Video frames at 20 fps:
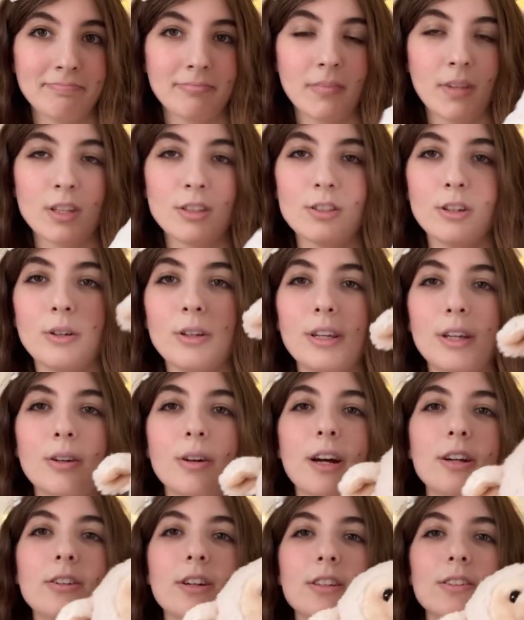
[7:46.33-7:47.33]
So cute.
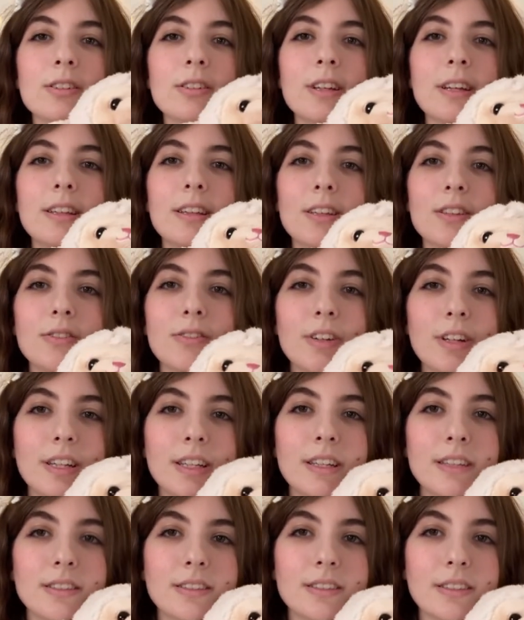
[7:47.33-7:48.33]
I dressed her like this for
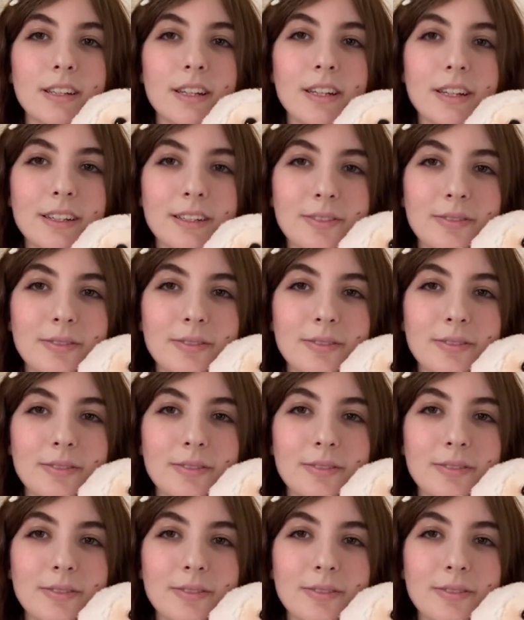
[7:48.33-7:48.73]
Easter,